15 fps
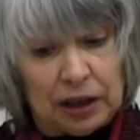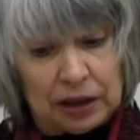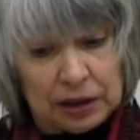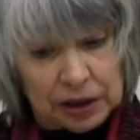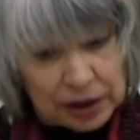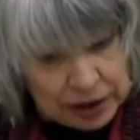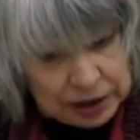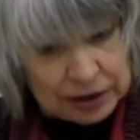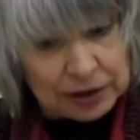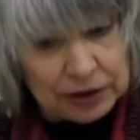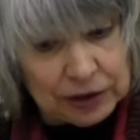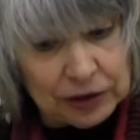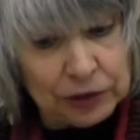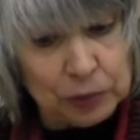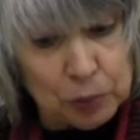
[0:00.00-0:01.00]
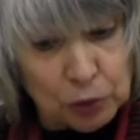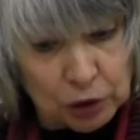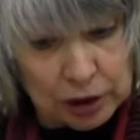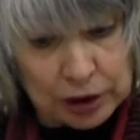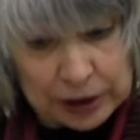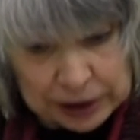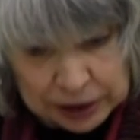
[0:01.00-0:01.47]
Klein is
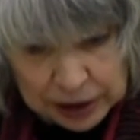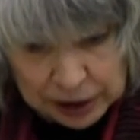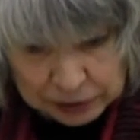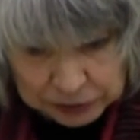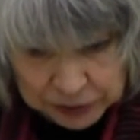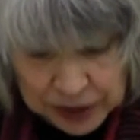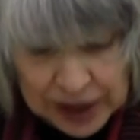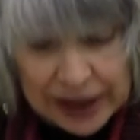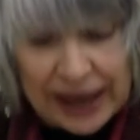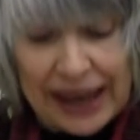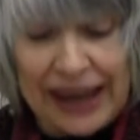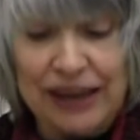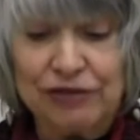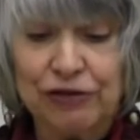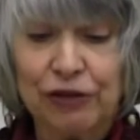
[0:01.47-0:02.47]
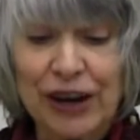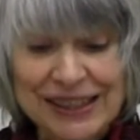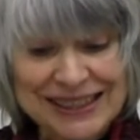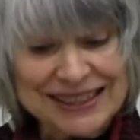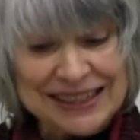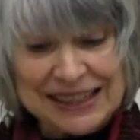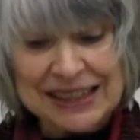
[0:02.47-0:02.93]
warning of a
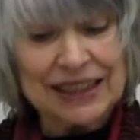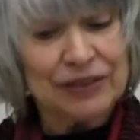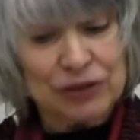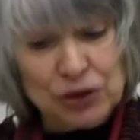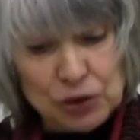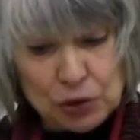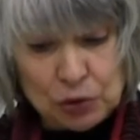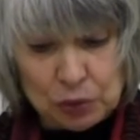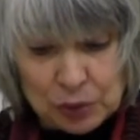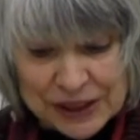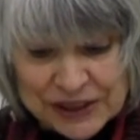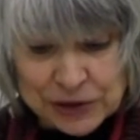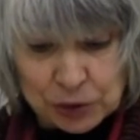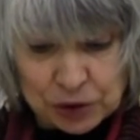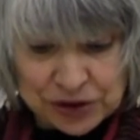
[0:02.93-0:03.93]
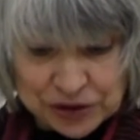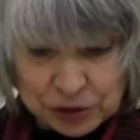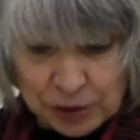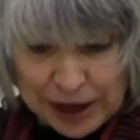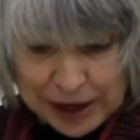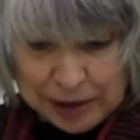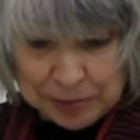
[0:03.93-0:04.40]
frenzy of new resource
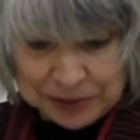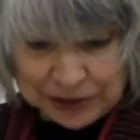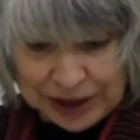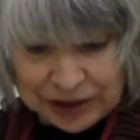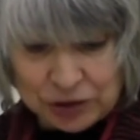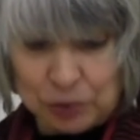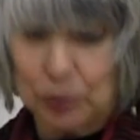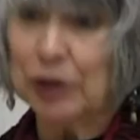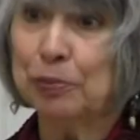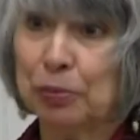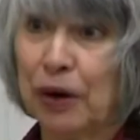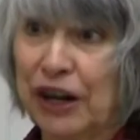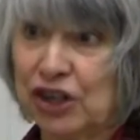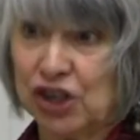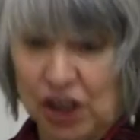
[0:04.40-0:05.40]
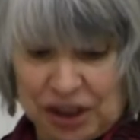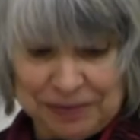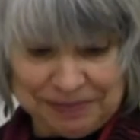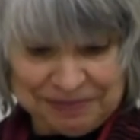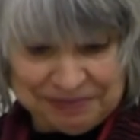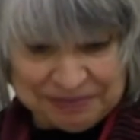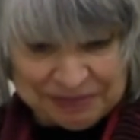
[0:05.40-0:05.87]
grabs and repression,
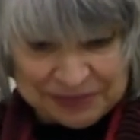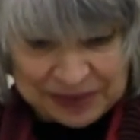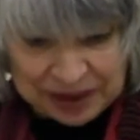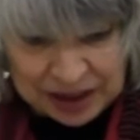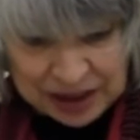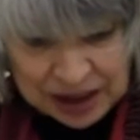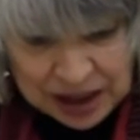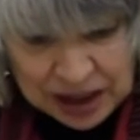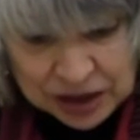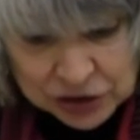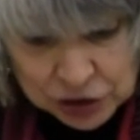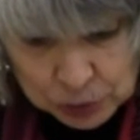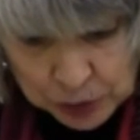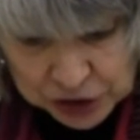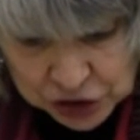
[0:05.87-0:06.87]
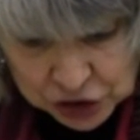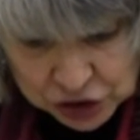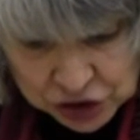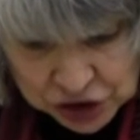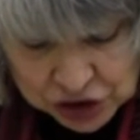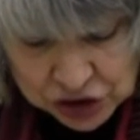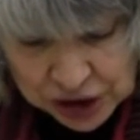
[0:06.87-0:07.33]
to which
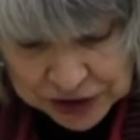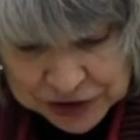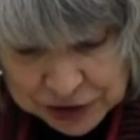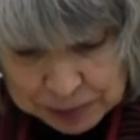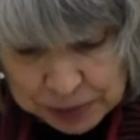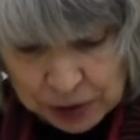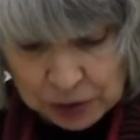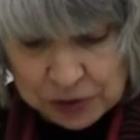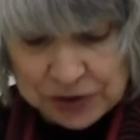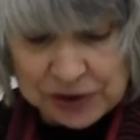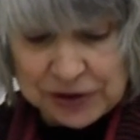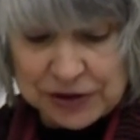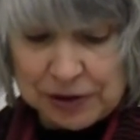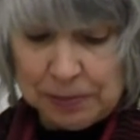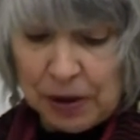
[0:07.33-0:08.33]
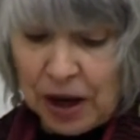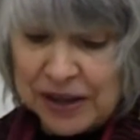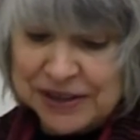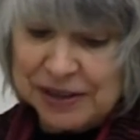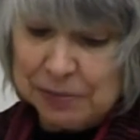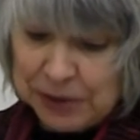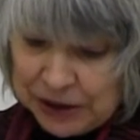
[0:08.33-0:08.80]
she juxtaposes the
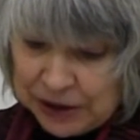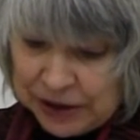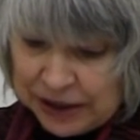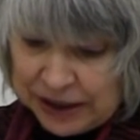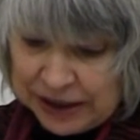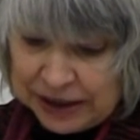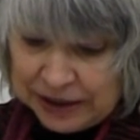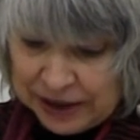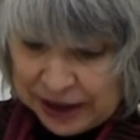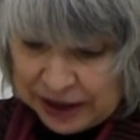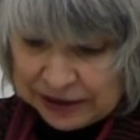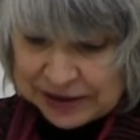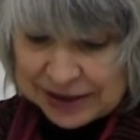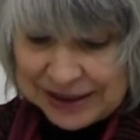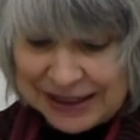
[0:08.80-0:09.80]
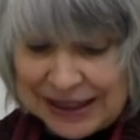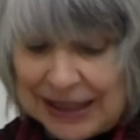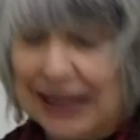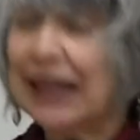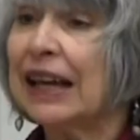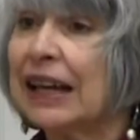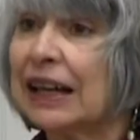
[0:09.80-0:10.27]
possibility that
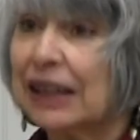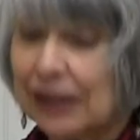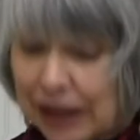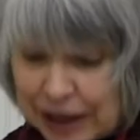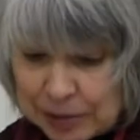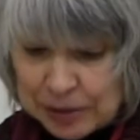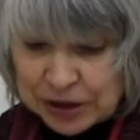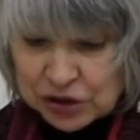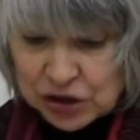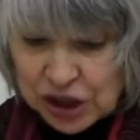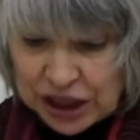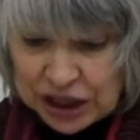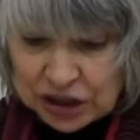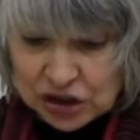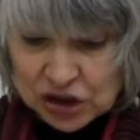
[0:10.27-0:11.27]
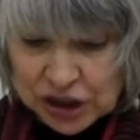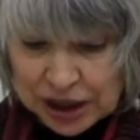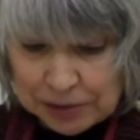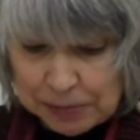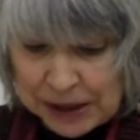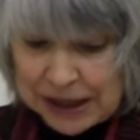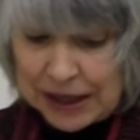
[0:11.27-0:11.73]
climate change
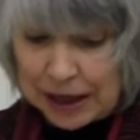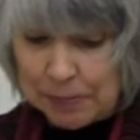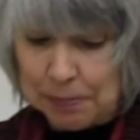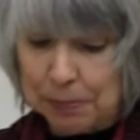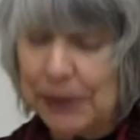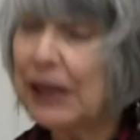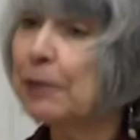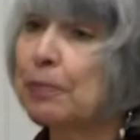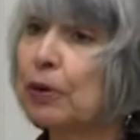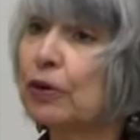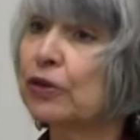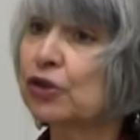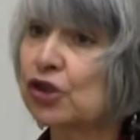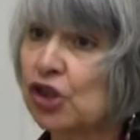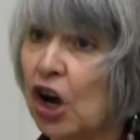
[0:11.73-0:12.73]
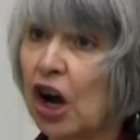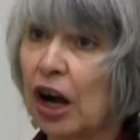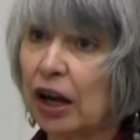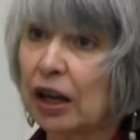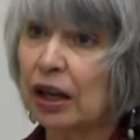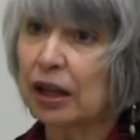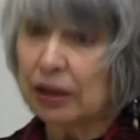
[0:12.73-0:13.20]
can be a people's
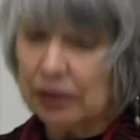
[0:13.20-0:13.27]
shock,